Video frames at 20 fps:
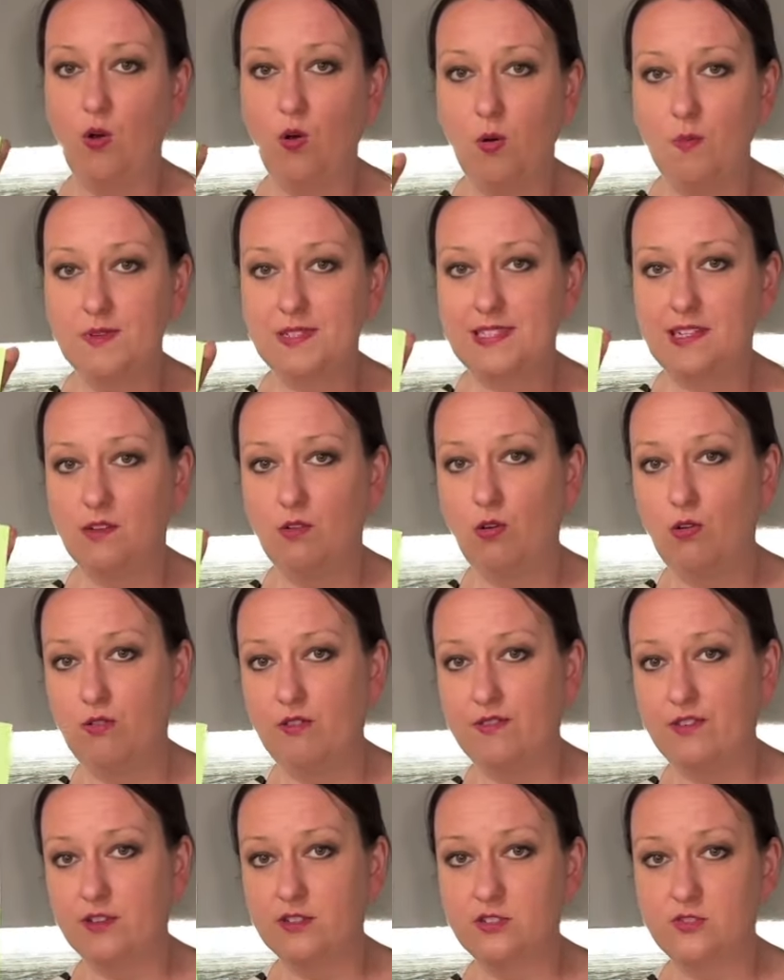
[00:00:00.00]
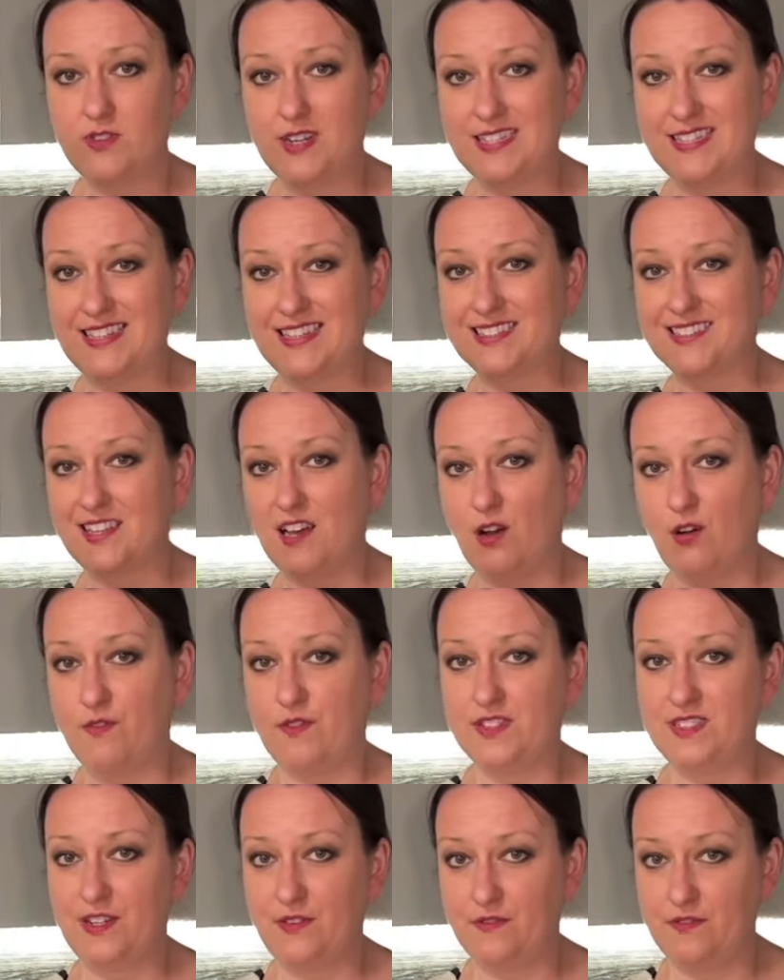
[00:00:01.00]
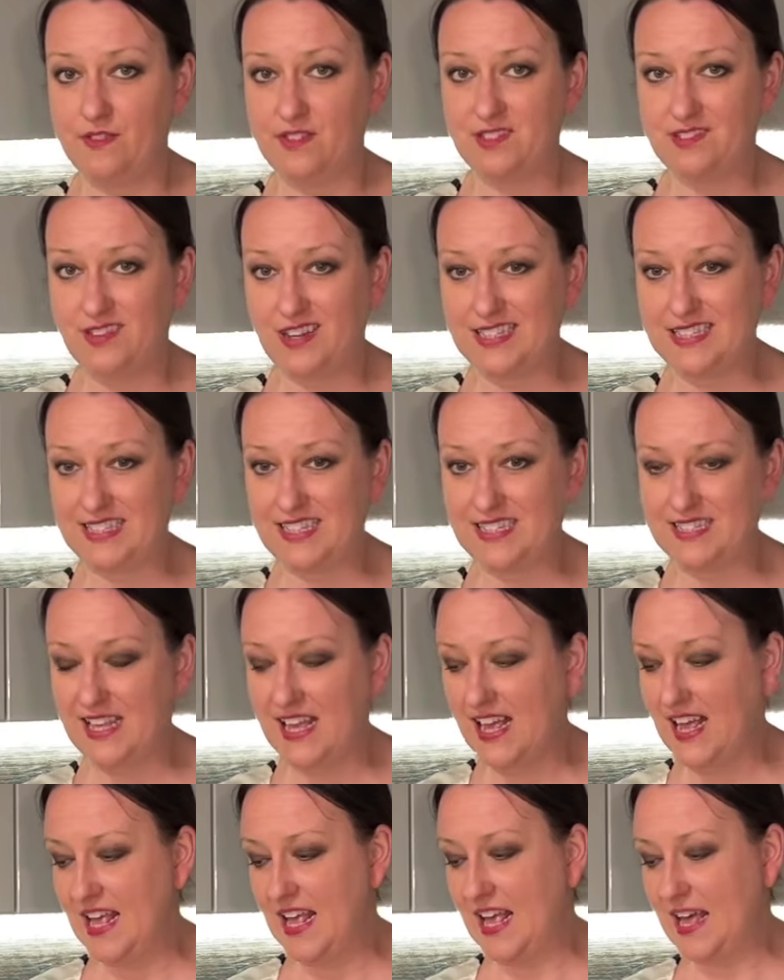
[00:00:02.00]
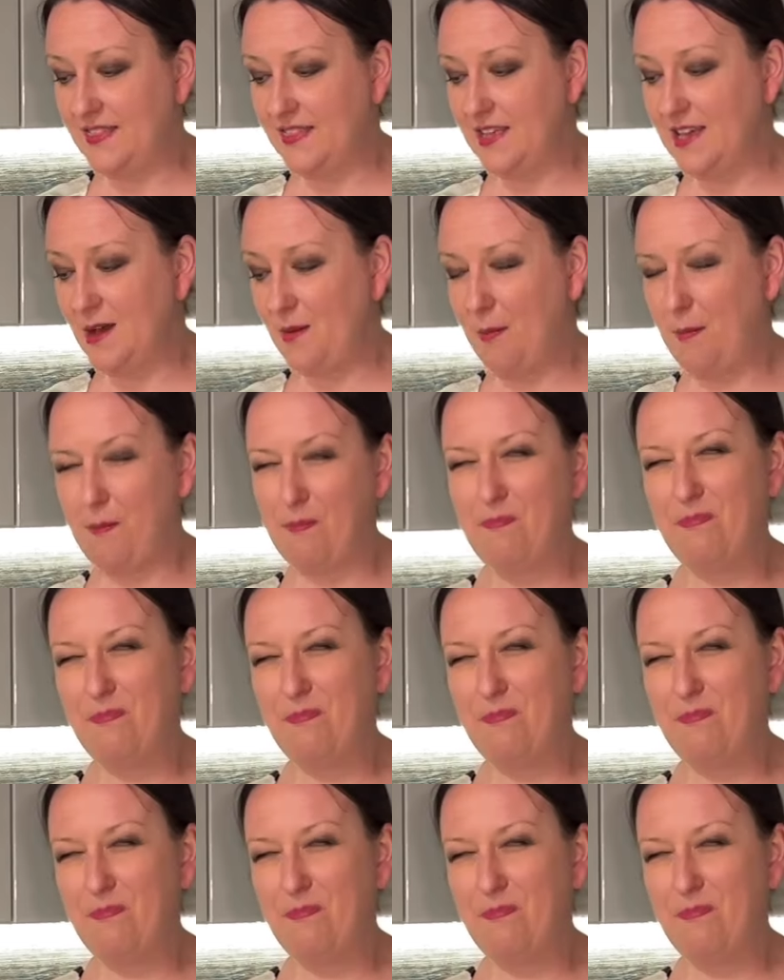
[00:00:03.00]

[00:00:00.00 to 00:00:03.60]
Obviously, all of those dressings are of different sizes and they are